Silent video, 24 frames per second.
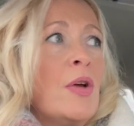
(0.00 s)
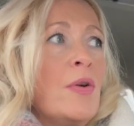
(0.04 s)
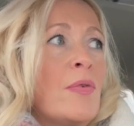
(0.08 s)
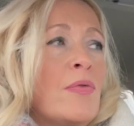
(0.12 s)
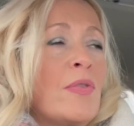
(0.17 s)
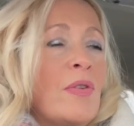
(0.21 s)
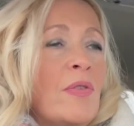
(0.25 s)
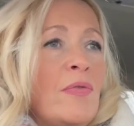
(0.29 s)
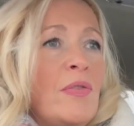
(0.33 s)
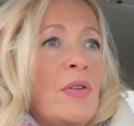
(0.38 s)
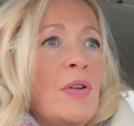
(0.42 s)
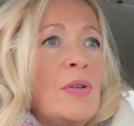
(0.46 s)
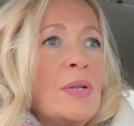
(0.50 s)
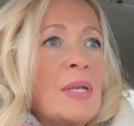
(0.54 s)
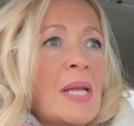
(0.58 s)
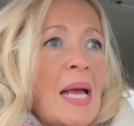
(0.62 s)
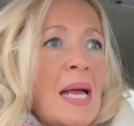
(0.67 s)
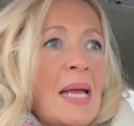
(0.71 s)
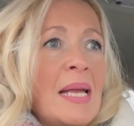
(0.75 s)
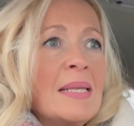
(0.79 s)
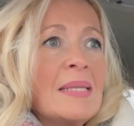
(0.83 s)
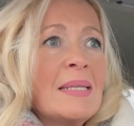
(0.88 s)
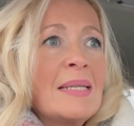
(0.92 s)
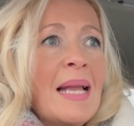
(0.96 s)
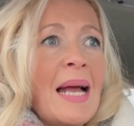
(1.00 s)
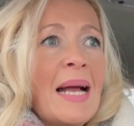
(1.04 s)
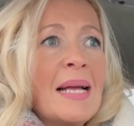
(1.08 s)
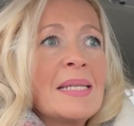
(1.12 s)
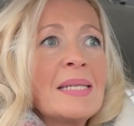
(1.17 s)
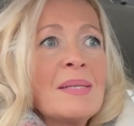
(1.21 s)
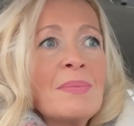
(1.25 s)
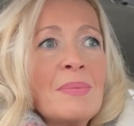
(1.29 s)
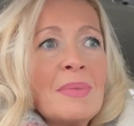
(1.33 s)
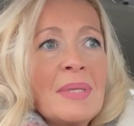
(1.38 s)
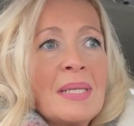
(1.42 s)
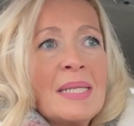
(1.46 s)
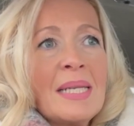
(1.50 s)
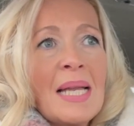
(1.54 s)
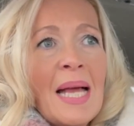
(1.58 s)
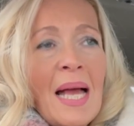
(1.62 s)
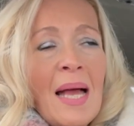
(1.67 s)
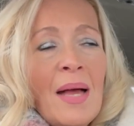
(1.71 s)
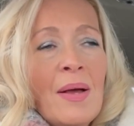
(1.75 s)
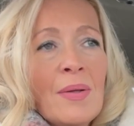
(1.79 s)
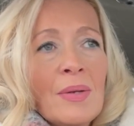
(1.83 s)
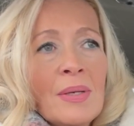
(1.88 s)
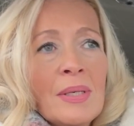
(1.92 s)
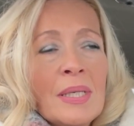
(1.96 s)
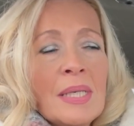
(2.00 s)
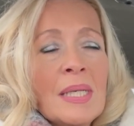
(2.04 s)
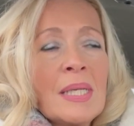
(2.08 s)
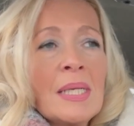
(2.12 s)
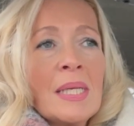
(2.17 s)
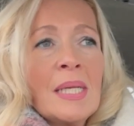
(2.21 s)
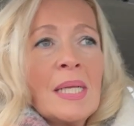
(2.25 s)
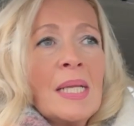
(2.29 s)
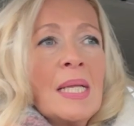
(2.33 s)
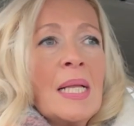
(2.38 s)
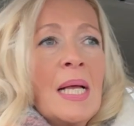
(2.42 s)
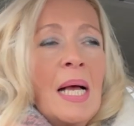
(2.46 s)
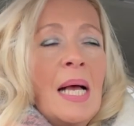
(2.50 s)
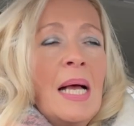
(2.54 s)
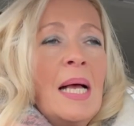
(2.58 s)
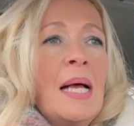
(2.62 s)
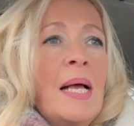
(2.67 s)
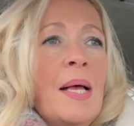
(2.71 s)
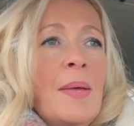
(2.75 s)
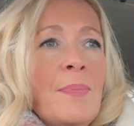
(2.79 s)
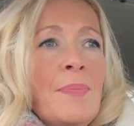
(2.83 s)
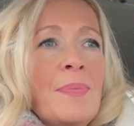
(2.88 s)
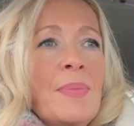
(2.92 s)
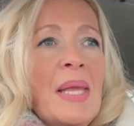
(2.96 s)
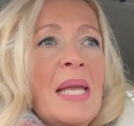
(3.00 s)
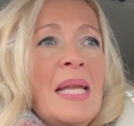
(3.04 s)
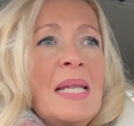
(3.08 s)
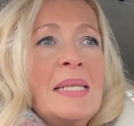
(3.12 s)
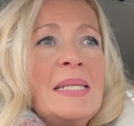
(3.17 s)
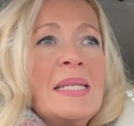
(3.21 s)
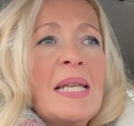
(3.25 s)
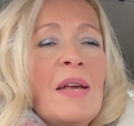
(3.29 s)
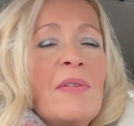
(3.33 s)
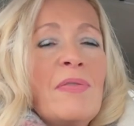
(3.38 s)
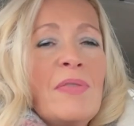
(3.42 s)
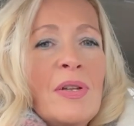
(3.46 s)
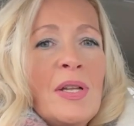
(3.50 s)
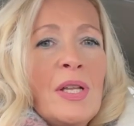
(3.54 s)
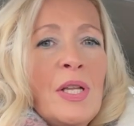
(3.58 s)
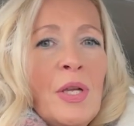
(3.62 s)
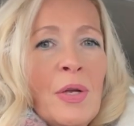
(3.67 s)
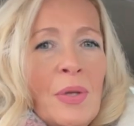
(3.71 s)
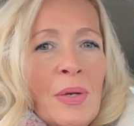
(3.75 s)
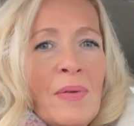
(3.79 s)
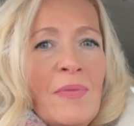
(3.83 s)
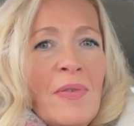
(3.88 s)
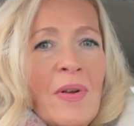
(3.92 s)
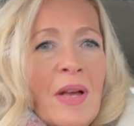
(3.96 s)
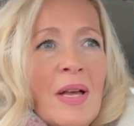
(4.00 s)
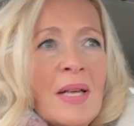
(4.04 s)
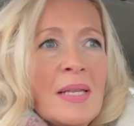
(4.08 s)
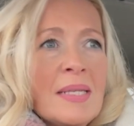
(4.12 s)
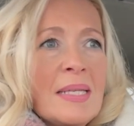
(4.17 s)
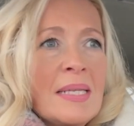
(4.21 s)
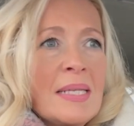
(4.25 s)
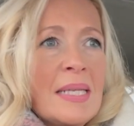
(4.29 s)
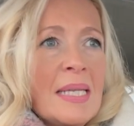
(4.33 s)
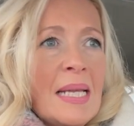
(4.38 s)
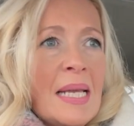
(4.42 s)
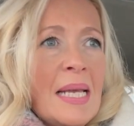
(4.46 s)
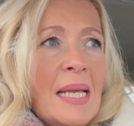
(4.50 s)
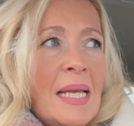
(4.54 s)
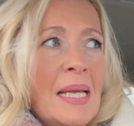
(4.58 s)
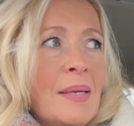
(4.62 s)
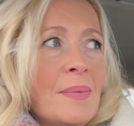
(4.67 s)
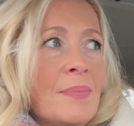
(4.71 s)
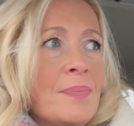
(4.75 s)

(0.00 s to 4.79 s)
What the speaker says: for a few days, and Adam's down in Devon at university.